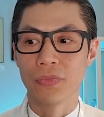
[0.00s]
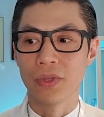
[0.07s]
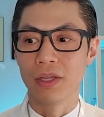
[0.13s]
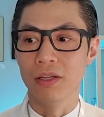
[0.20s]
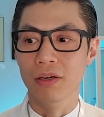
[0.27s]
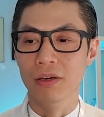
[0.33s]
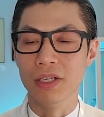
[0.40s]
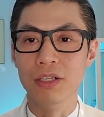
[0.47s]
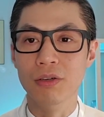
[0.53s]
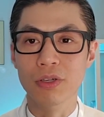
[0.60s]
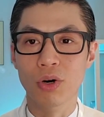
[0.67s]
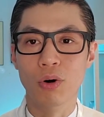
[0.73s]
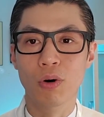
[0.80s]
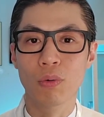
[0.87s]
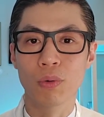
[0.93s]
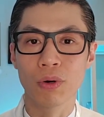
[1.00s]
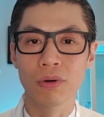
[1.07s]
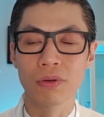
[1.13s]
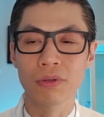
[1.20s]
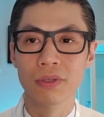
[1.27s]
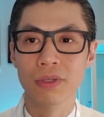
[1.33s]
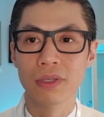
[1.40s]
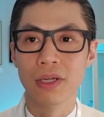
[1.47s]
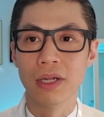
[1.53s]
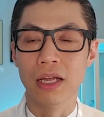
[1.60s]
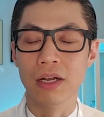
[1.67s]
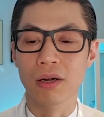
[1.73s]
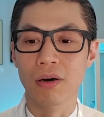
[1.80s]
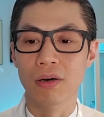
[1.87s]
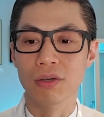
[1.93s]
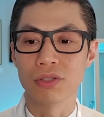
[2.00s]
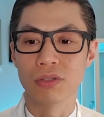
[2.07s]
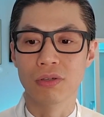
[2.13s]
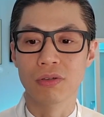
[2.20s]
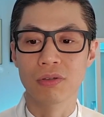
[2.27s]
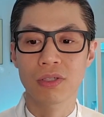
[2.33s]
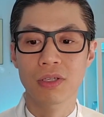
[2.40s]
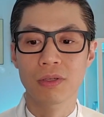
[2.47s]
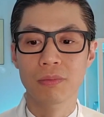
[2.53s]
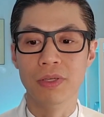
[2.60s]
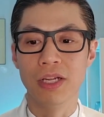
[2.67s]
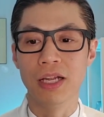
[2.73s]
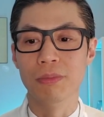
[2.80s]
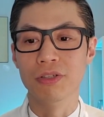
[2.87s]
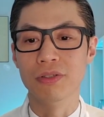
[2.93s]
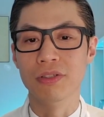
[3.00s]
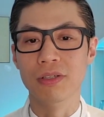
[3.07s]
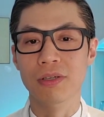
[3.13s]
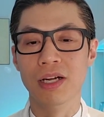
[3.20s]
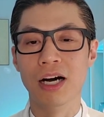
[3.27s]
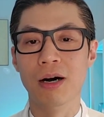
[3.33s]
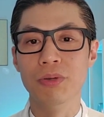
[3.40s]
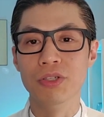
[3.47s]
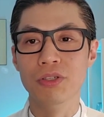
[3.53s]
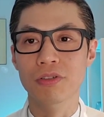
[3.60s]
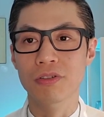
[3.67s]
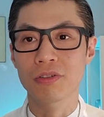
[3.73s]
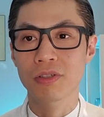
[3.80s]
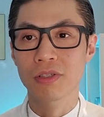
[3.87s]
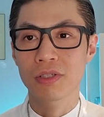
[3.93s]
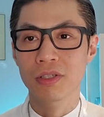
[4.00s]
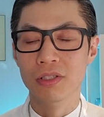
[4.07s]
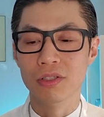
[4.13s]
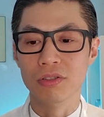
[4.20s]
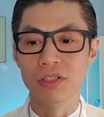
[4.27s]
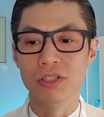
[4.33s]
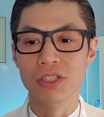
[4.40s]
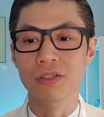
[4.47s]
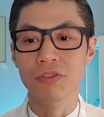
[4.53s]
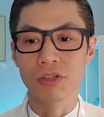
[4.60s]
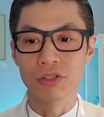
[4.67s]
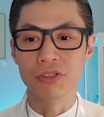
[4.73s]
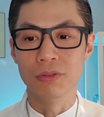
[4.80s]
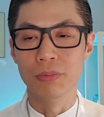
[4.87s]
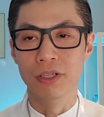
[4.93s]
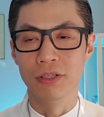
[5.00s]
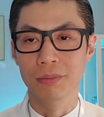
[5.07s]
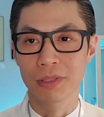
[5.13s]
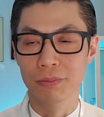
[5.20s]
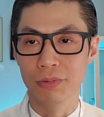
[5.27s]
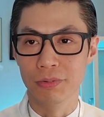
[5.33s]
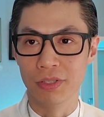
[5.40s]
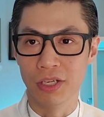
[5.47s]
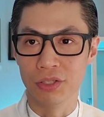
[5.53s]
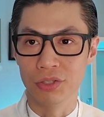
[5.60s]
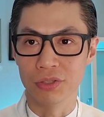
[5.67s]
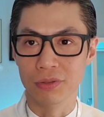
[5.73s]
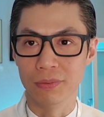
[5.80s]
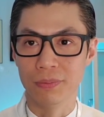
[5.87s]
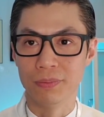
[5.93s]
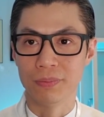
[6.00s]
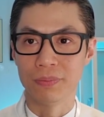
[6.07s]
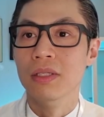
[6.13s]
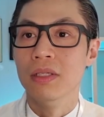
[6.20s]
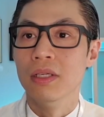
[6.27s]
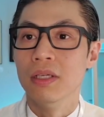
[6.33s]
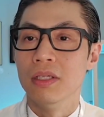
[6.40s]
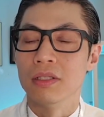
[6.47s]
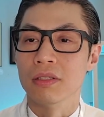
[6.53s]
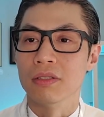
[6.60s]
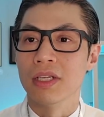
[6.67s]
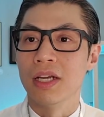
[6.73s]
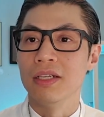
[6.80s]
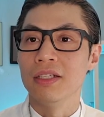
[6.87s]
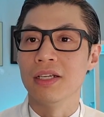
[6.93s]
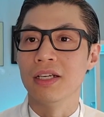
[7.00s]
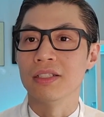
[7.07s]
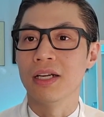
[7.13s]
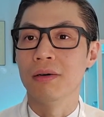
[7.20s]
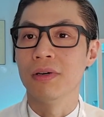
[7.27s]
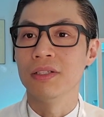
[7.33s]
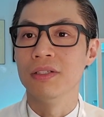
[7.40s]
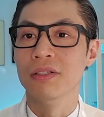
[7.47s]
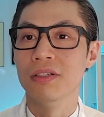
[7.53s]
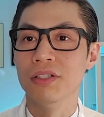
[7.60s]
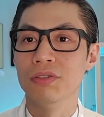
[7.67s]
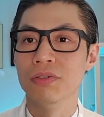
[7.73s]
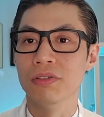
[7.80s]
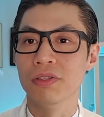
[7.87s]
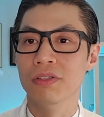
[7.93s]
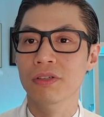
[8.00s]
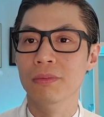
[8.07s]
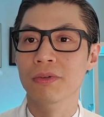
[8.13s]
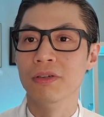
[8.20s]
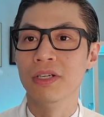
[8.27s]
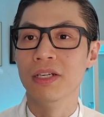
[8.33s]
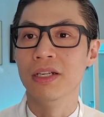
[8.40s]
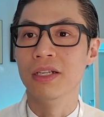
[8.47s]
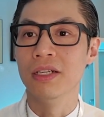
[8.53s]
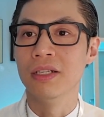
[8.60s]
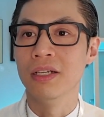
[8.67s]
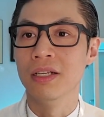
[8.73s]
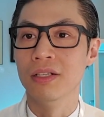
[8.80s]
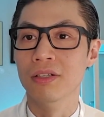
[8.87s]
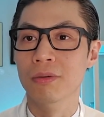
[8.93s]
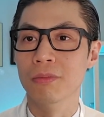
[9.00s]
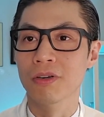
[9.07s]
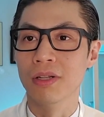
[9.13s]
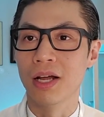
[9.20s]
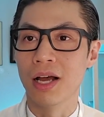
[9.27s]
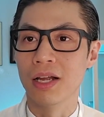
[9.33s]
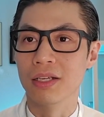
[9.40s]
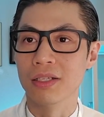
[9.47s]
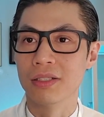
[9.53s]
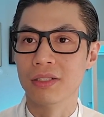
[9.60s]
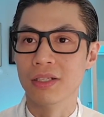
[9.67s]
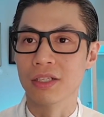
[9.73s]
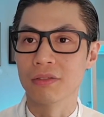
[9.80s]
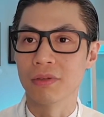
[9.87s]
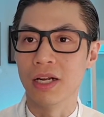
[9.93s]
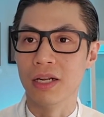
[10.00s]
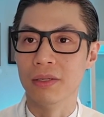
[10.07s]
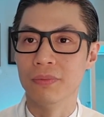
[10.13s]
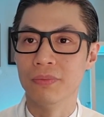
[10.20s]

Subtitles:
you know, heal the whole world and also be able to help you to achieve your superhuman potential. So Sandy says, I want to know the truth. No more hidden, no more lies. That's right.